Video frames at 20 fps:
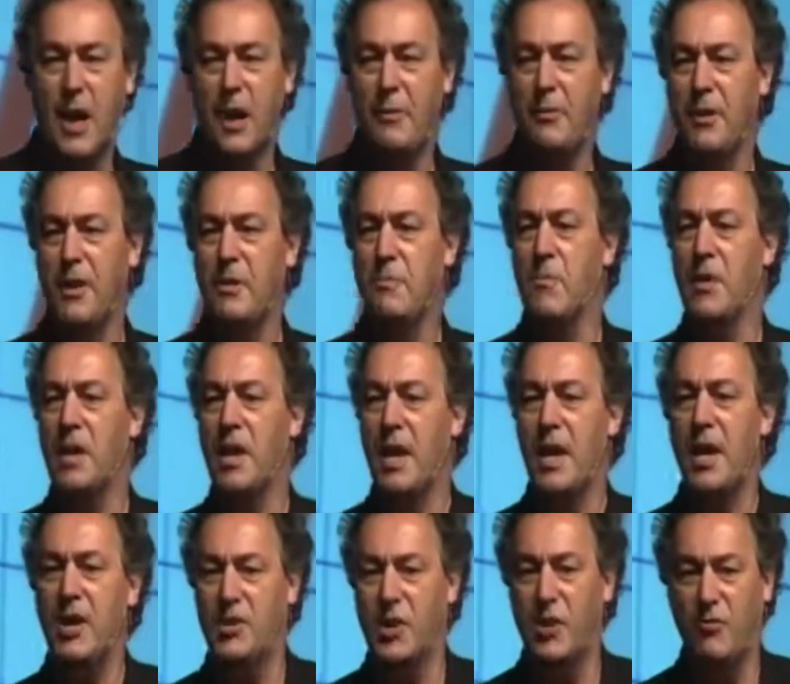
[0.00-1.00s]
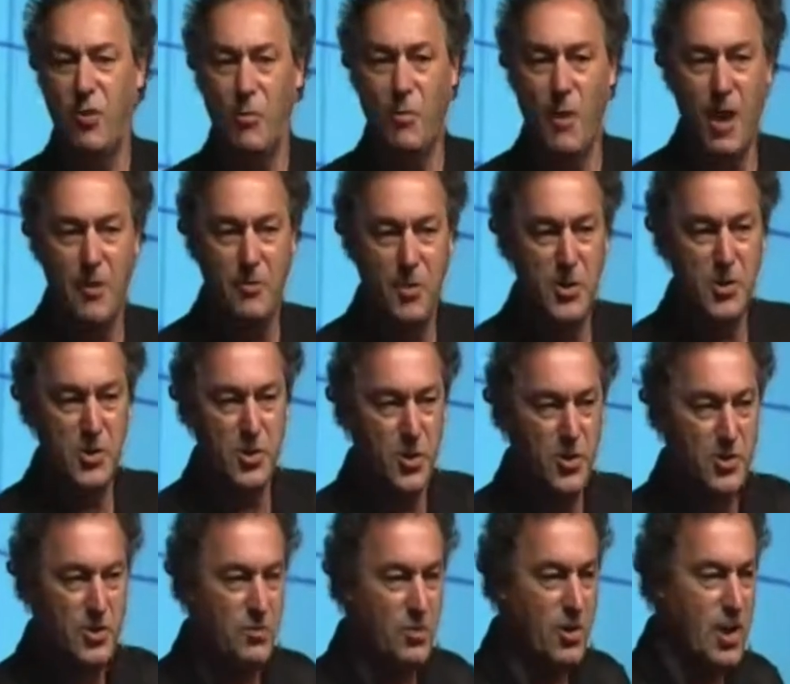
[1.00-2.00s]
I think Malaysia, from my
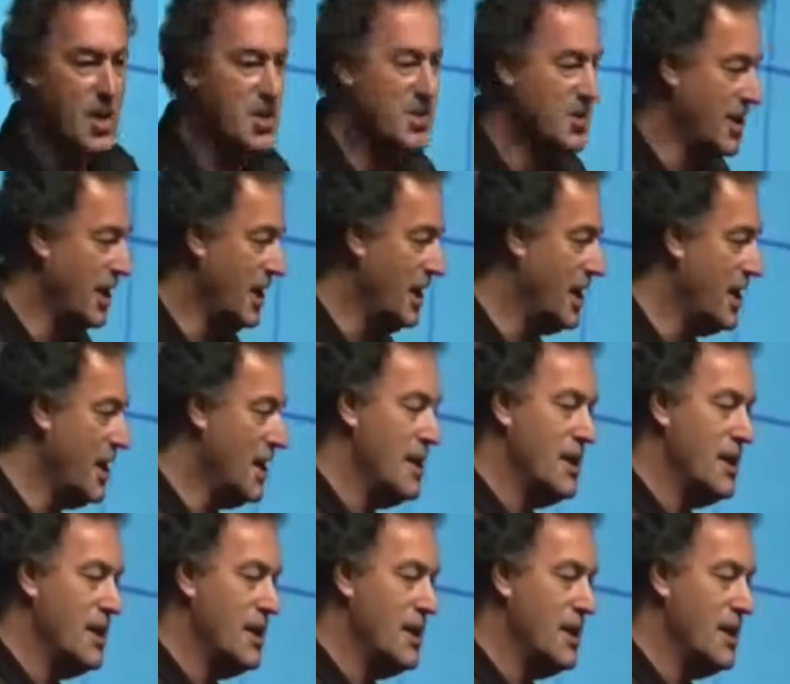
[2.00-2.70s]
research and what I see,